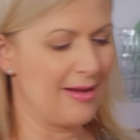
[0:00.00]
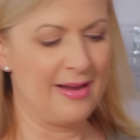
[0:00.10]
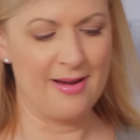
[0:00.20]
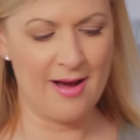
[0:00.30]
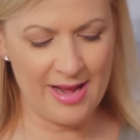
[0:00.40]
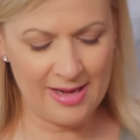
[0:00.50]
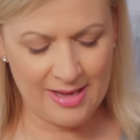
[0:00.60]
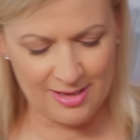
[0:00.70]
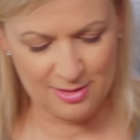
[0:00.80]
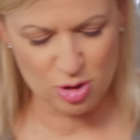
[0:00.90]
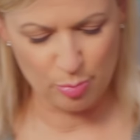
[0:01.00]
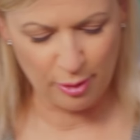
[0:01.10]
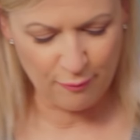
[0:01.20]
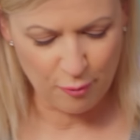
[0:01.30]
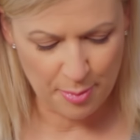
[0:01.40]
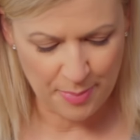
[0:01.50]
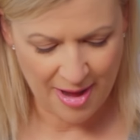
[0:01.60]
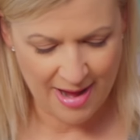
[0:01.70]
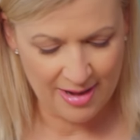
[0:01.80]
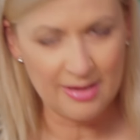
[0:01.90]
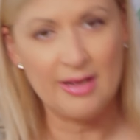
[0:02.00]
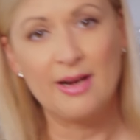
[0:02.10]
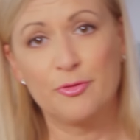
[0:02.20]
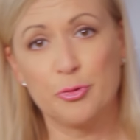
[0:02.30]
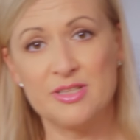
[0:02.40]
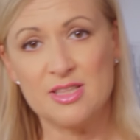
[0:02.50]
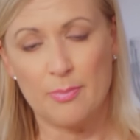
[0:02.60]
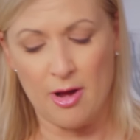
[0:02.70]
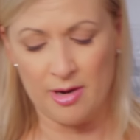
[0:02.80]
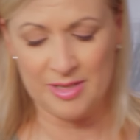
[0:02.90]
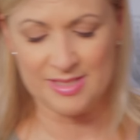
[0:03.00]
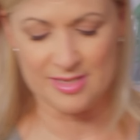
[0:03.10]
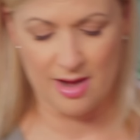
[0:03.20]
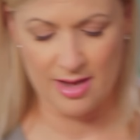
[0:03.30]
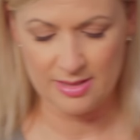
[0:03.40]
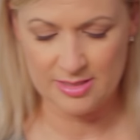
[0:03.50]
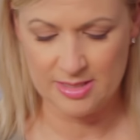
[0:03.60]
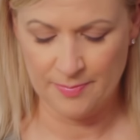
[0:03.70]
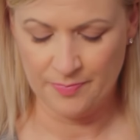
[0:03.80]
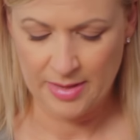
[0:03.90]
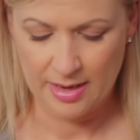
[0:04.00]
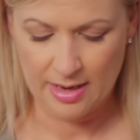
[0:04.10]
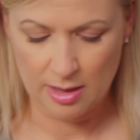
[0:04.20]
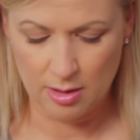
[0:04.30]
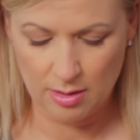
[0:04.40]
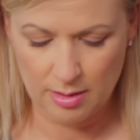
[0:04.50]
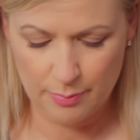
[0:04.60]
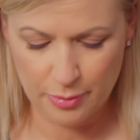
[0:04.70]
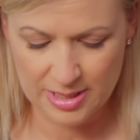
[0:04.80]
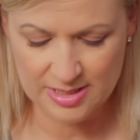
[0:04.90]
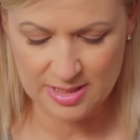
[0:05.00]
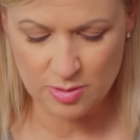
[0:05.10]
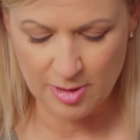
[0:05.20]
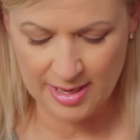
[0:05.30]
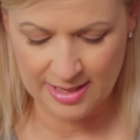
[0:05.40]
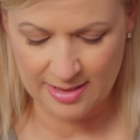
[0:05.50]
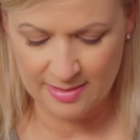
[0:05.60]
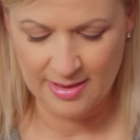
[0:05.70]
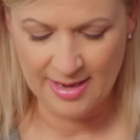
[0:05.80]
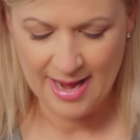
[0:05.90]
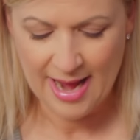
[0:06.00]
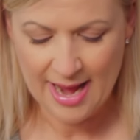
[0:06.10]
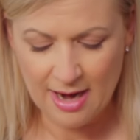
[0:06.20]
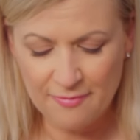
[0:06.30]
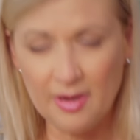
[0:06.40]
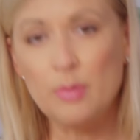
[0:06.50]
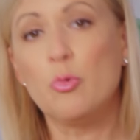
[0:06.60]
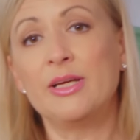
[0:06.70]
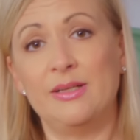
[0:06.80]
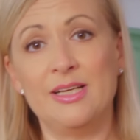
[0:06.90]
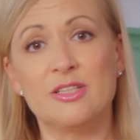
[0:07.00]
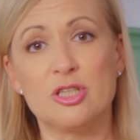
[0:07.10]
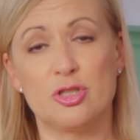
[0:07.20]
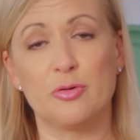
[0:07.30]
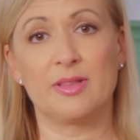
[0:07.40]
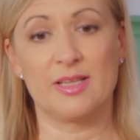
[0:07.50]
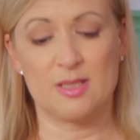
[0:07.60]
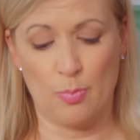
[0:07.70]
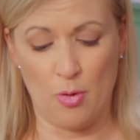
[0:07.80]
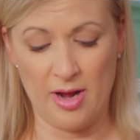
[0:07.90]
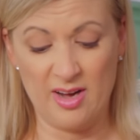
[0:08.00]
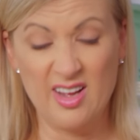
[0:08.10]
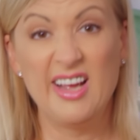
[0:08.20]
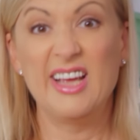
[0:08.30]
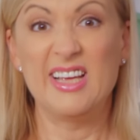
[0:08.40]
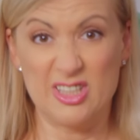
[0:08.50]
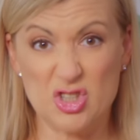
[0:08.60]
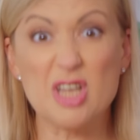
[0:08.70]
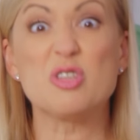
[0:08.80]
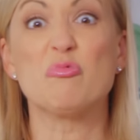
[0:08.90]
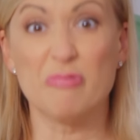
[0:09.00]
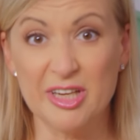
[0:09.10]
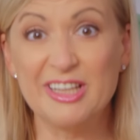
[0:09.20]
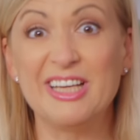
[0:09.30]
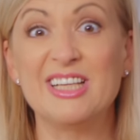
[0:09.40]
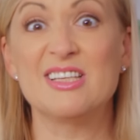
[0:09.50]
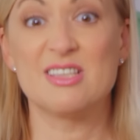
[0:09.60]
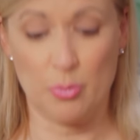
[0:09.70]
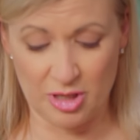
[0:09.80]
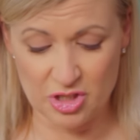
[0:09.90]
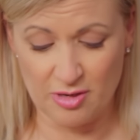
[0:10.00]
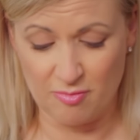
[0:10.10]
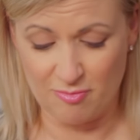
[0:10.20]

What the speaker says: a 9-inch springform pan, and I've greased the bottom and sides. And I'll press this right in. And I find what you need to do at this point is just really squish it